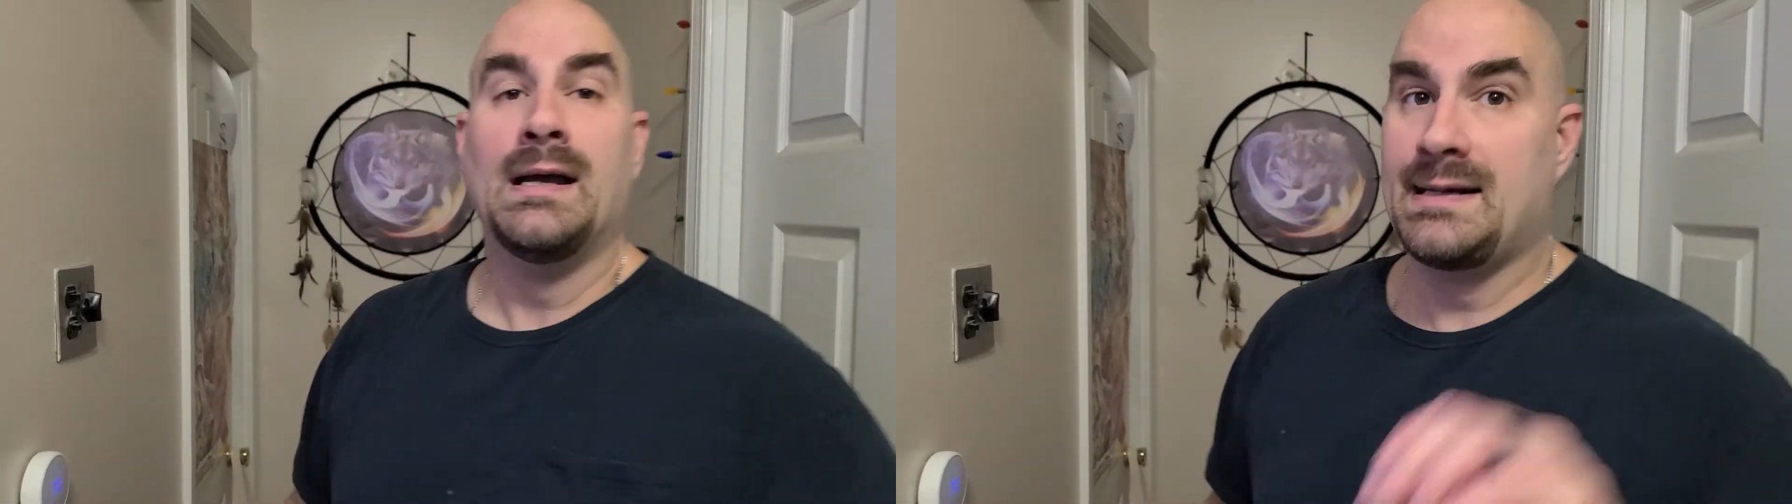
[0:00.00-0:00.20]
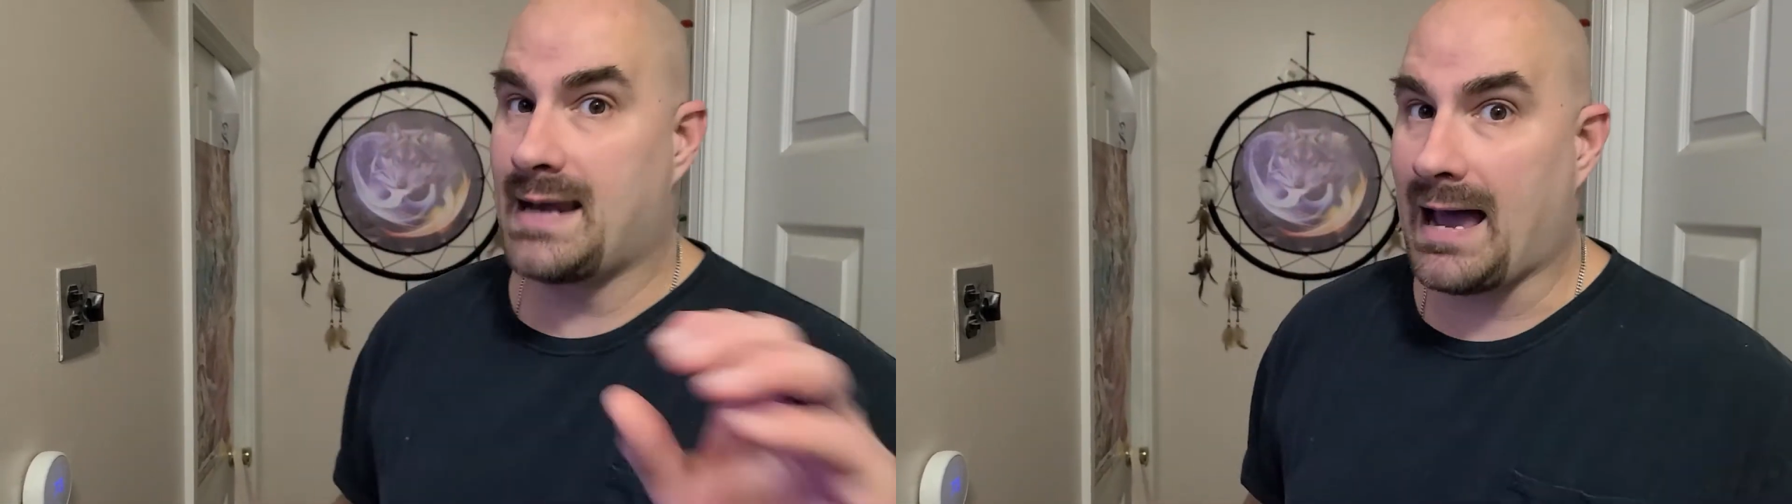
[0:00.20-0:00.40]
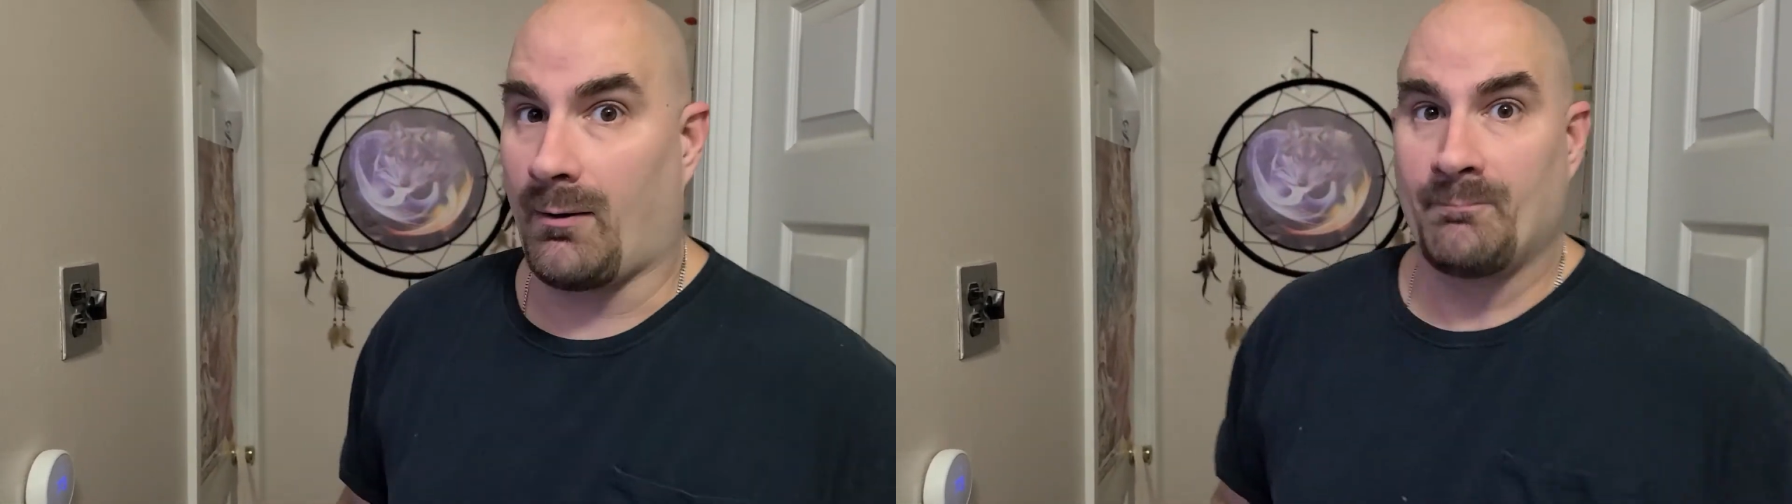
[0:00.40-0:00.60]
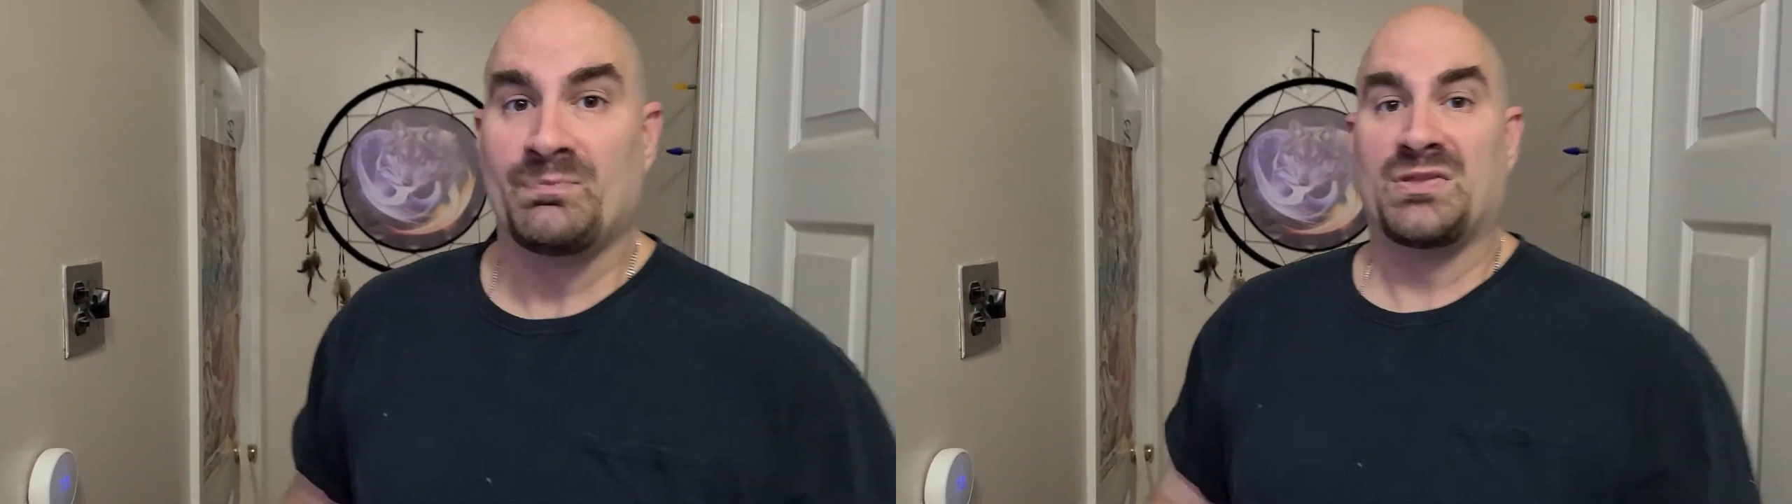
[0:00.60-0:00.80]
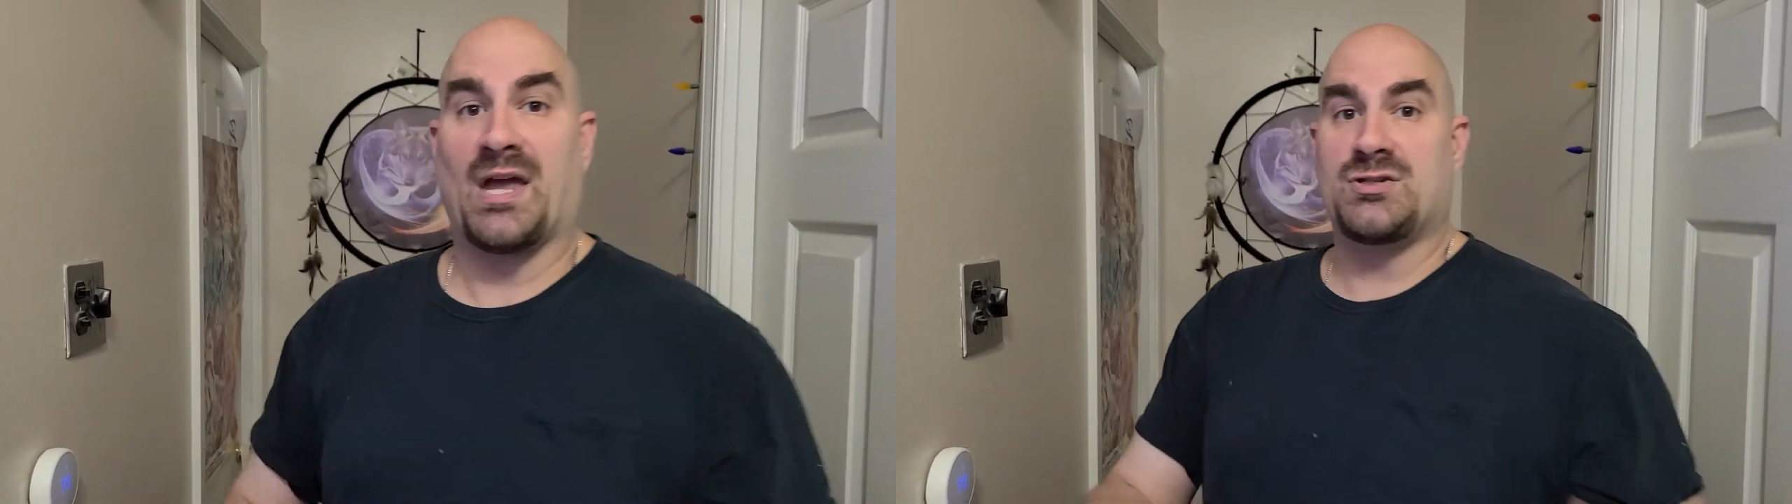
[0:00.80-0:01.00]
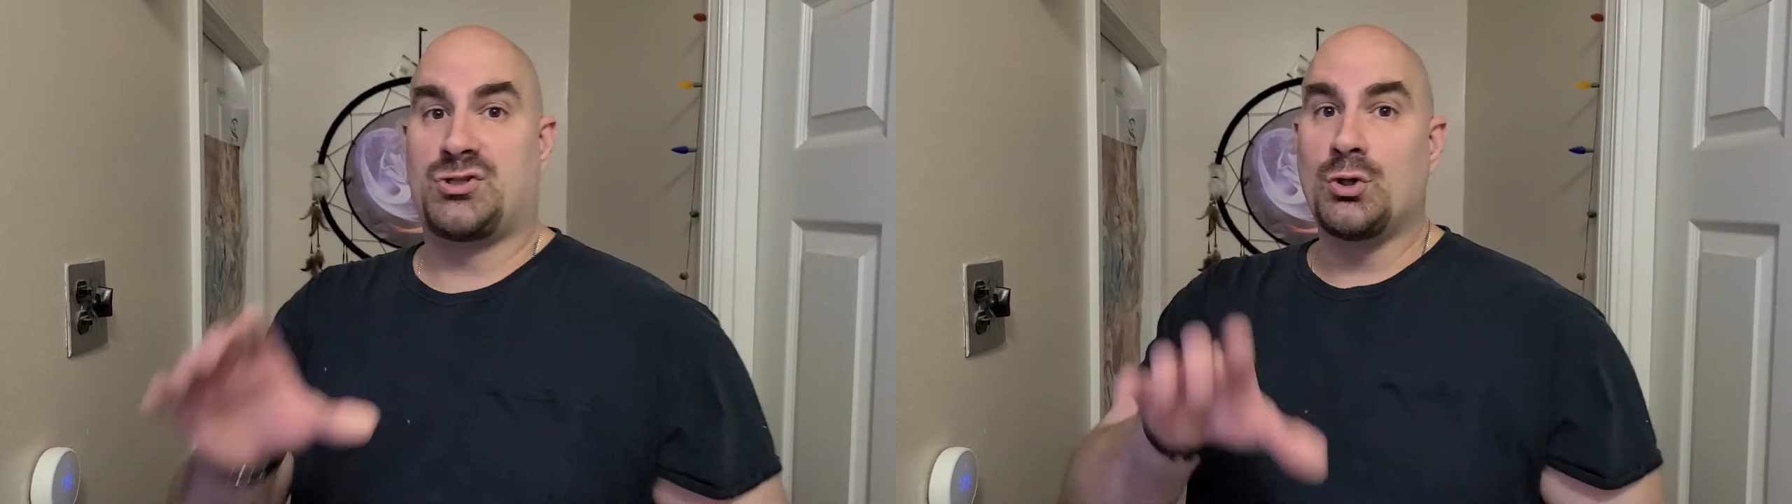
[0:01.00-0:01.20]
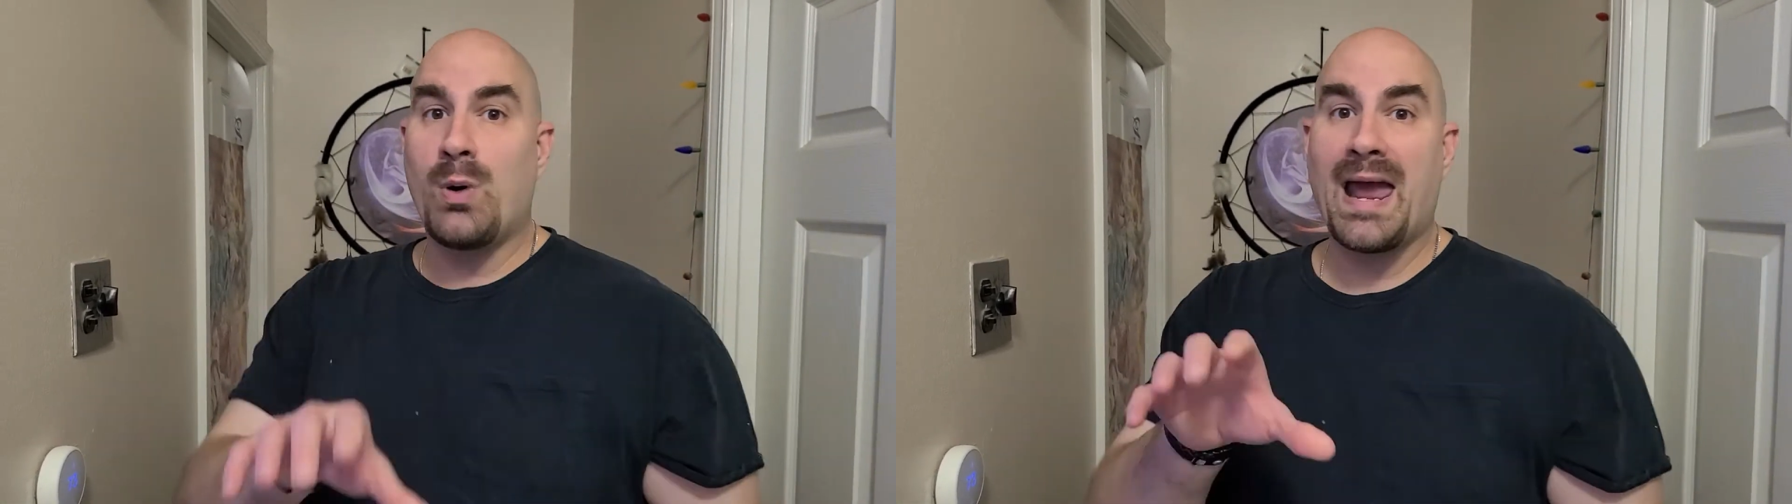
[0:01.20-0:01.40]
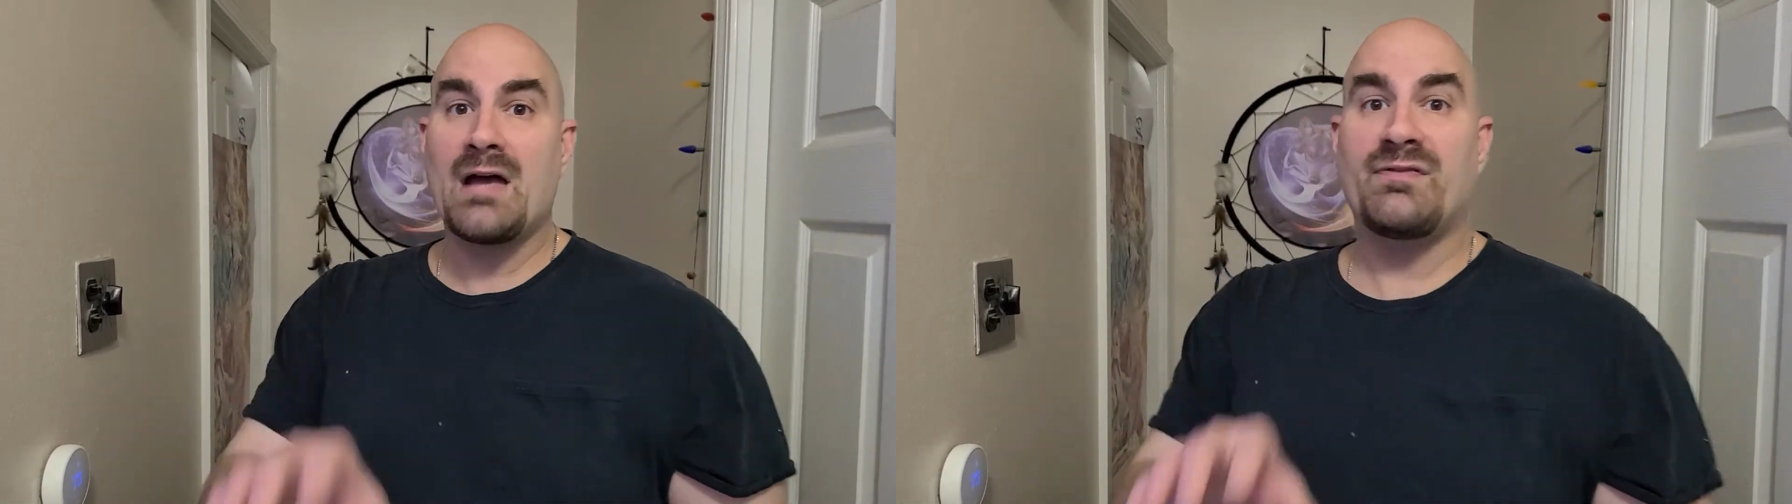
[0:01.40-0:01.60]
Now, they do
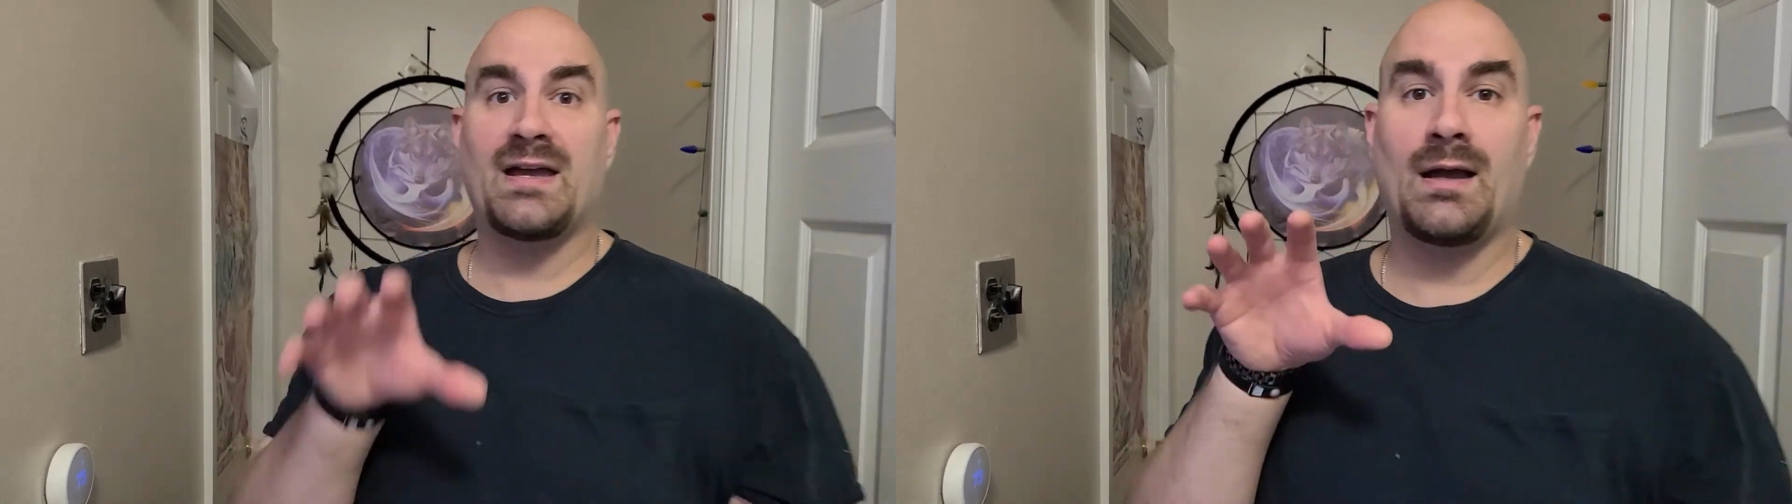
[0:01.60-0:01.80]
have,